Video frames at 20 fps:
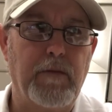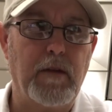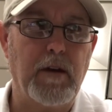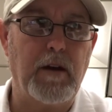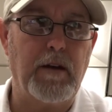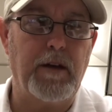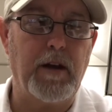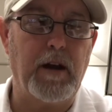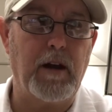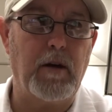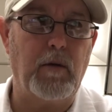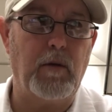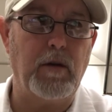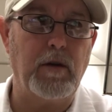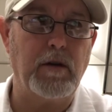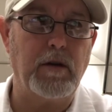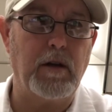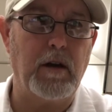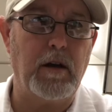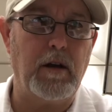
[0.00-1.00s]
I think it
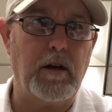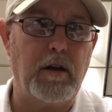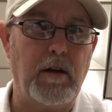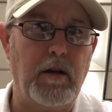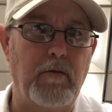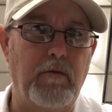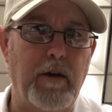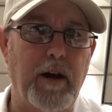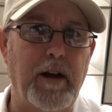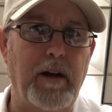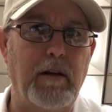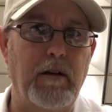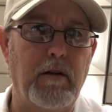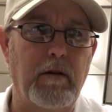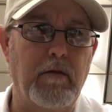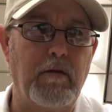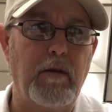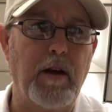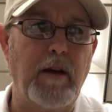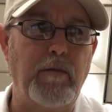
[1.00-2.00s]
was uh, the regular
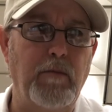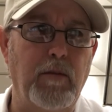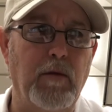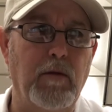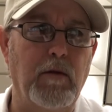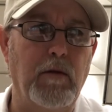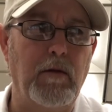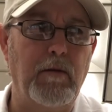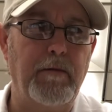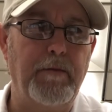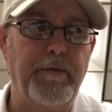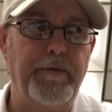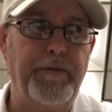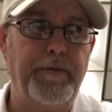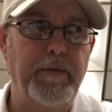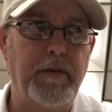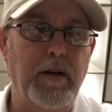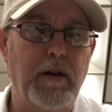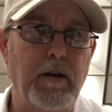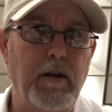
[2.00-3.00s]
Red Bull.
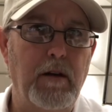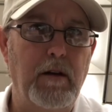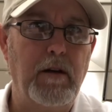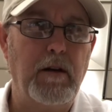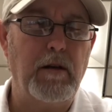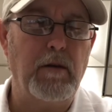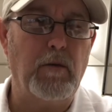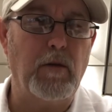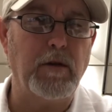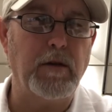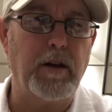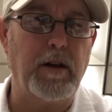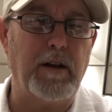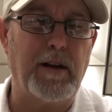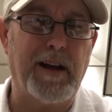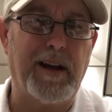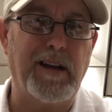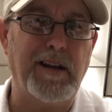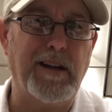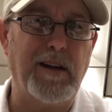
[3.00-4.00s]
Was it
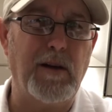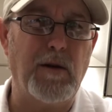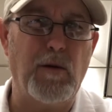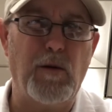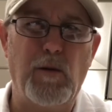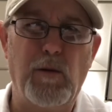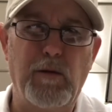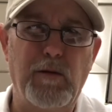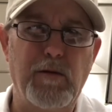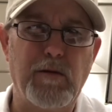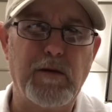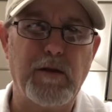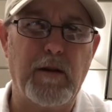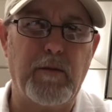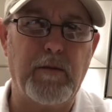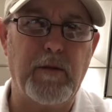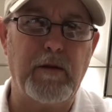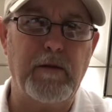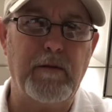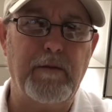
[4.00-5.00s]
like a year old or
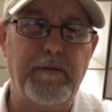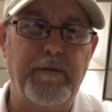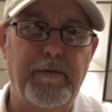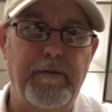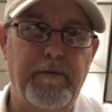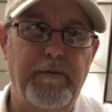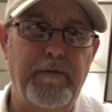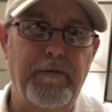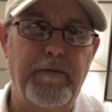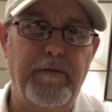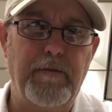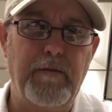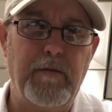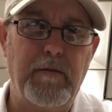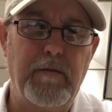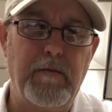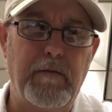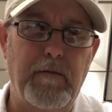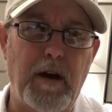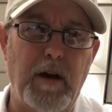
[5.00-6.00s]
something?
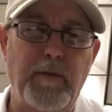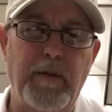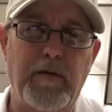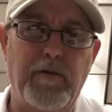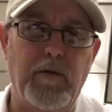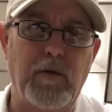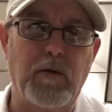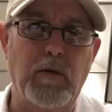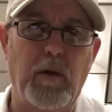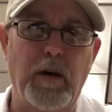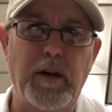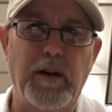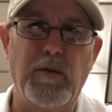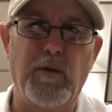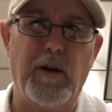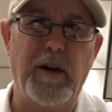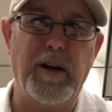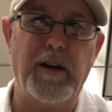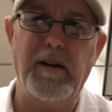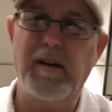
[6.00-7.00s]
Might have been from
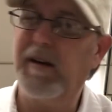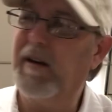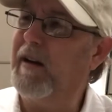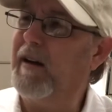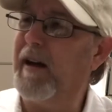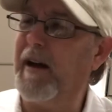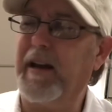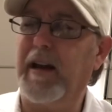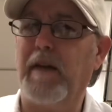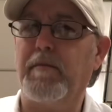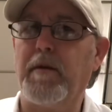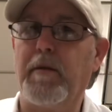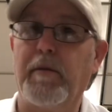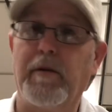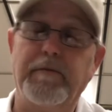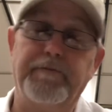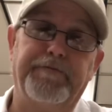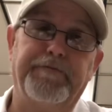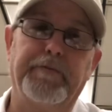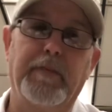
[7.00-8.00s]
2020. I can't remember.
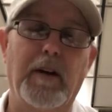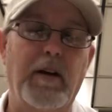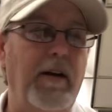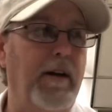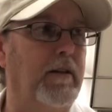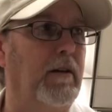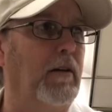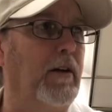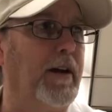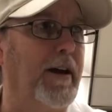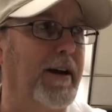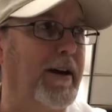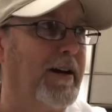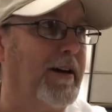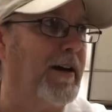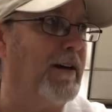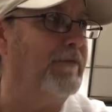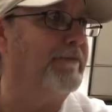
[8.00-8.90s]
i have to look at it now.